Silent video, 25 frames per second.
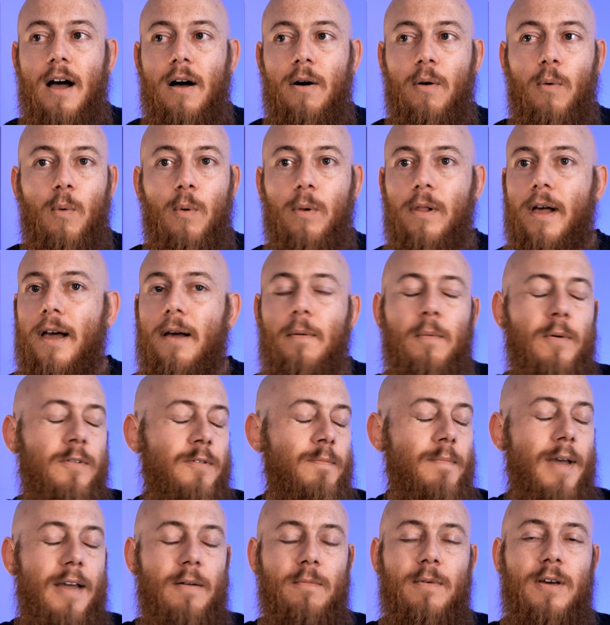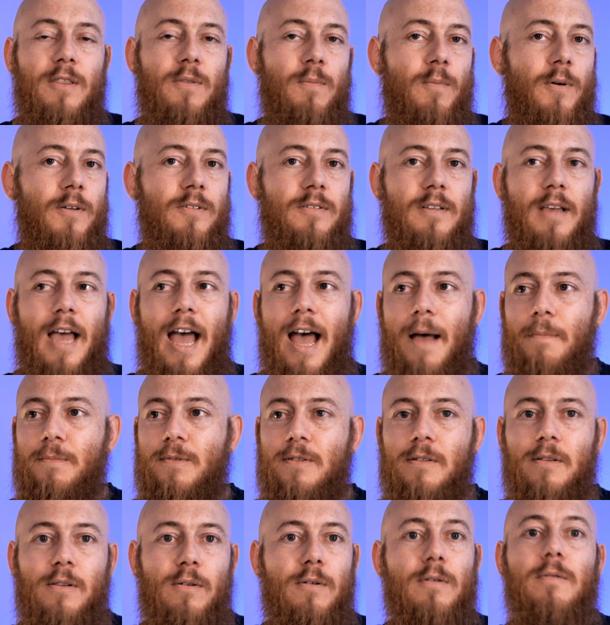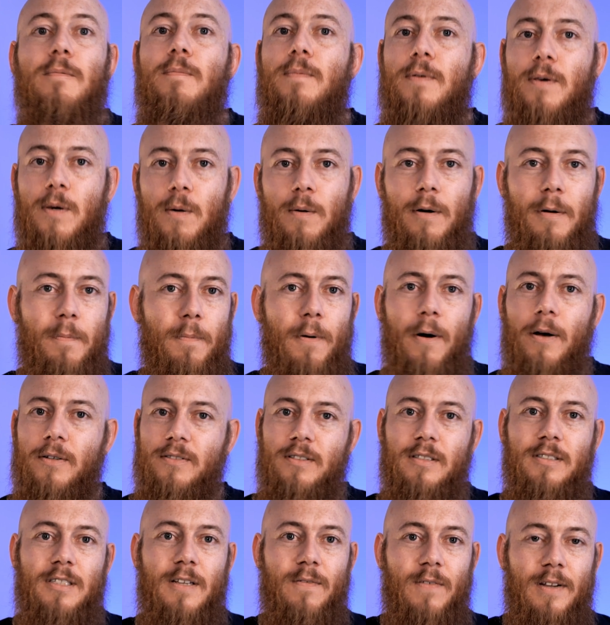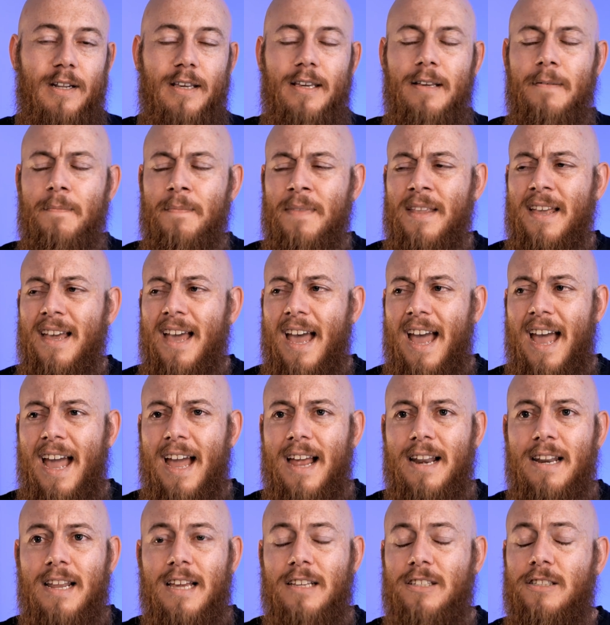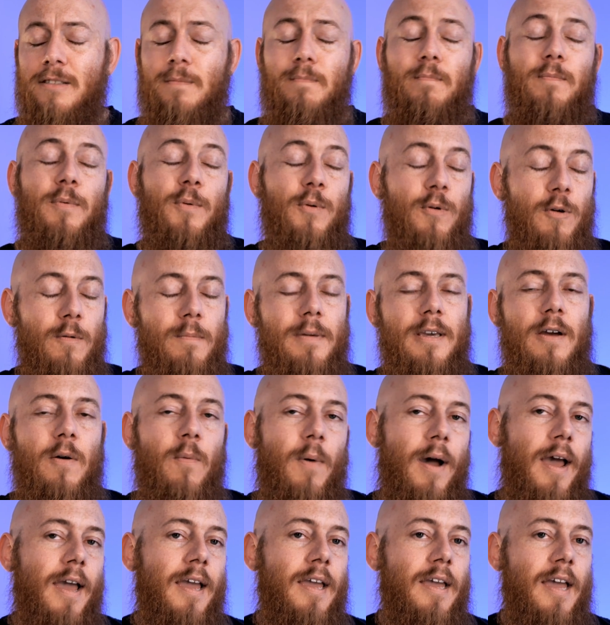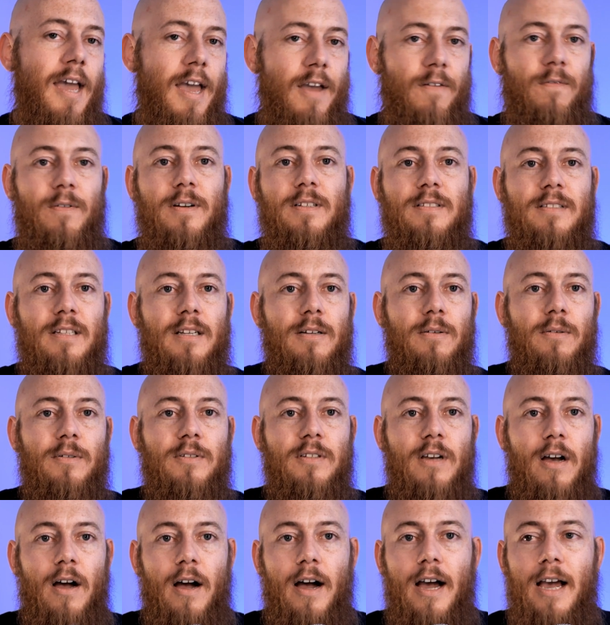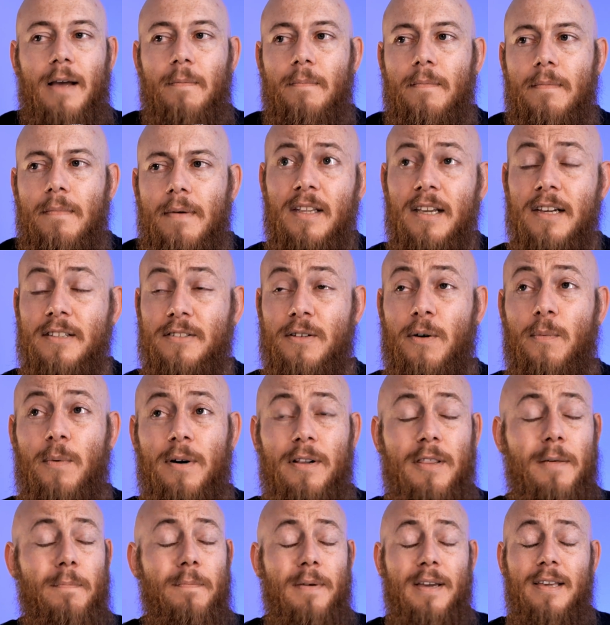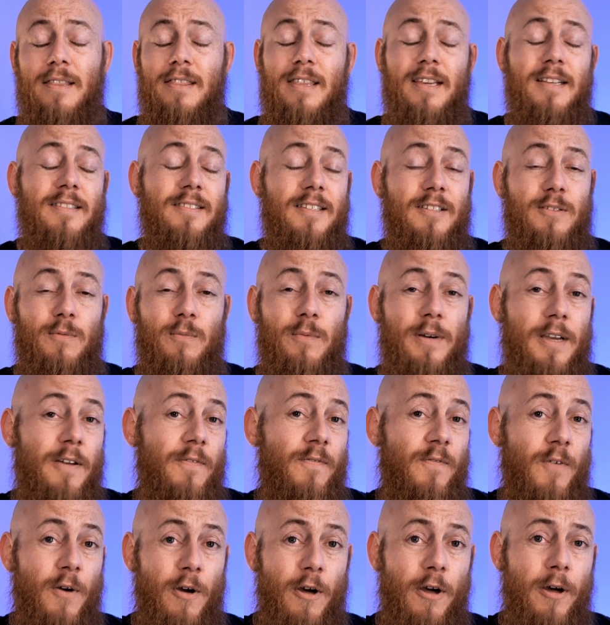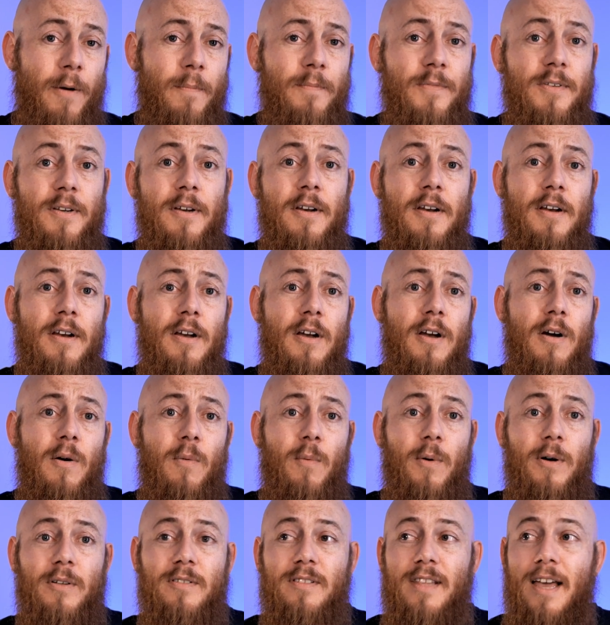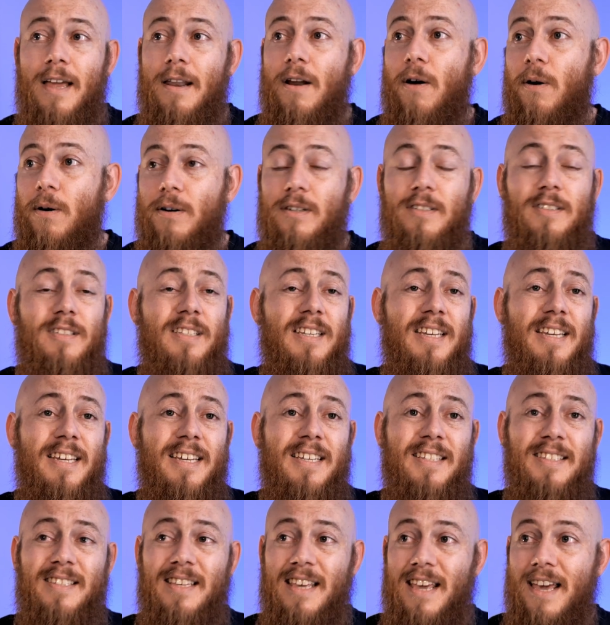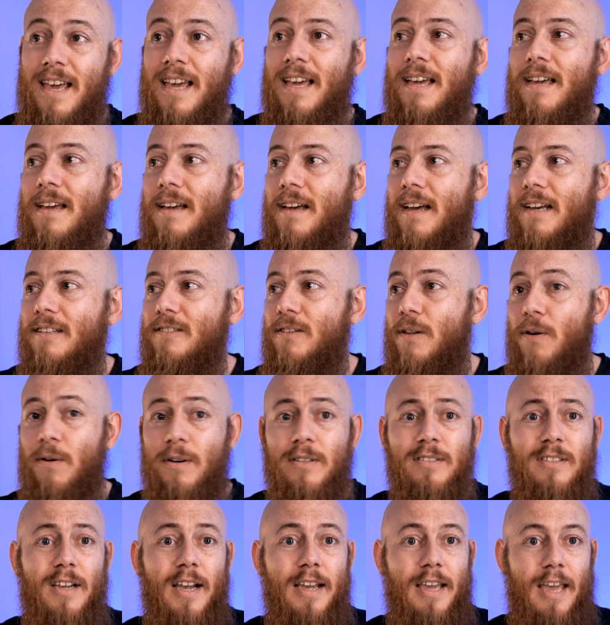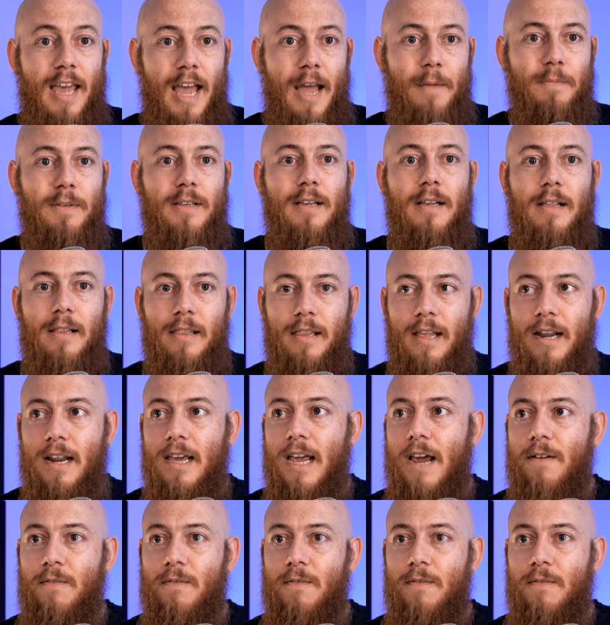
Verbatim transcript: all I was met with was absolute pure positivity. And it just blew me away every single time. And so, one of the big things this reaffirmed was that honesty is king. As long as I kept letting